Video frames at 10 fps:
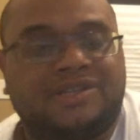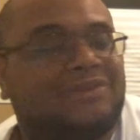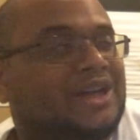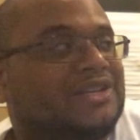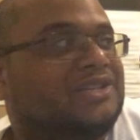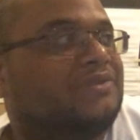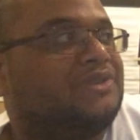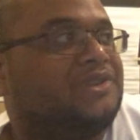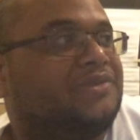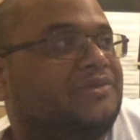Somebody
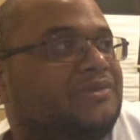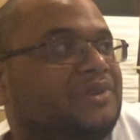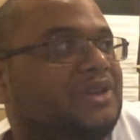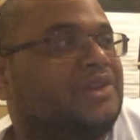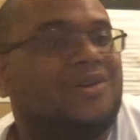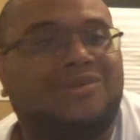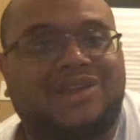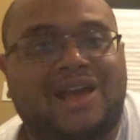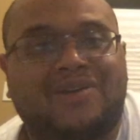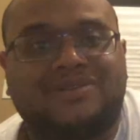shoots you in your
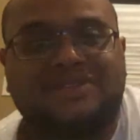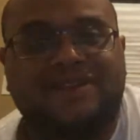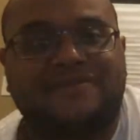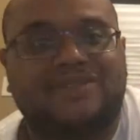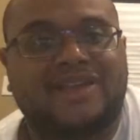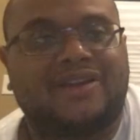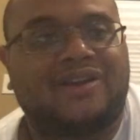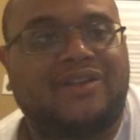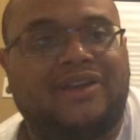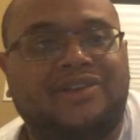own house,
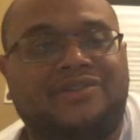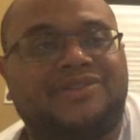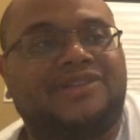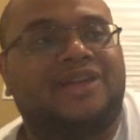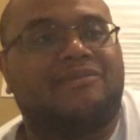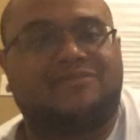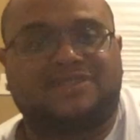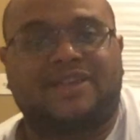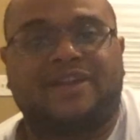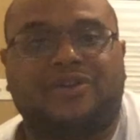all they can do is claim
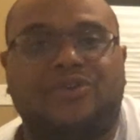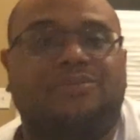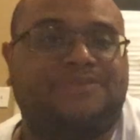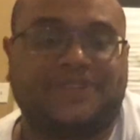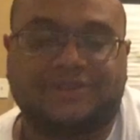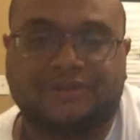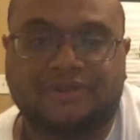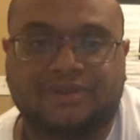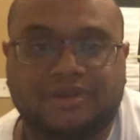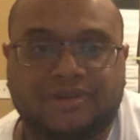a mistake.
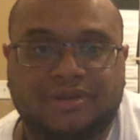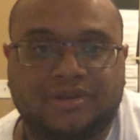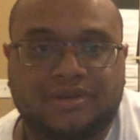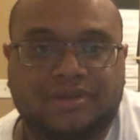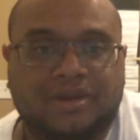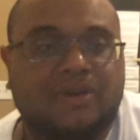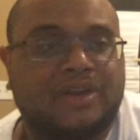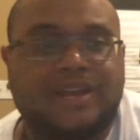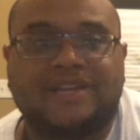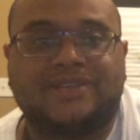Oops.
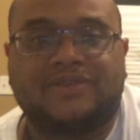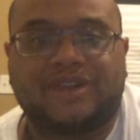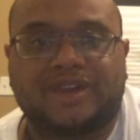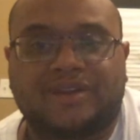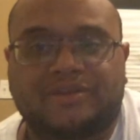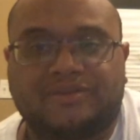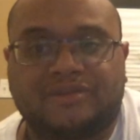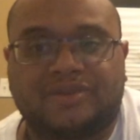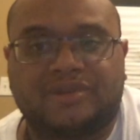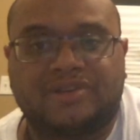Okay, that's okay.
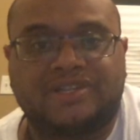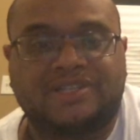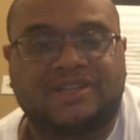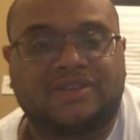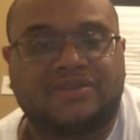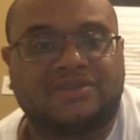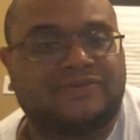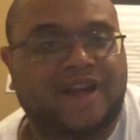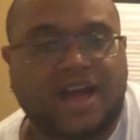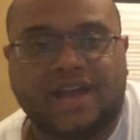Just a
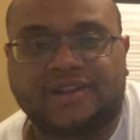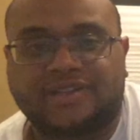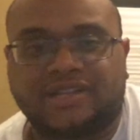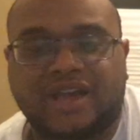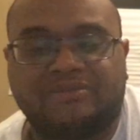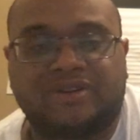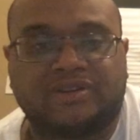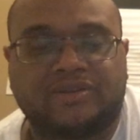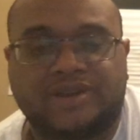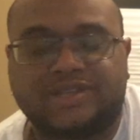little fine, a
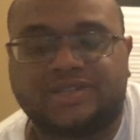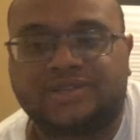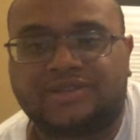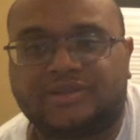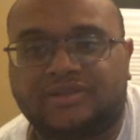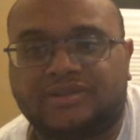slap on the wrist.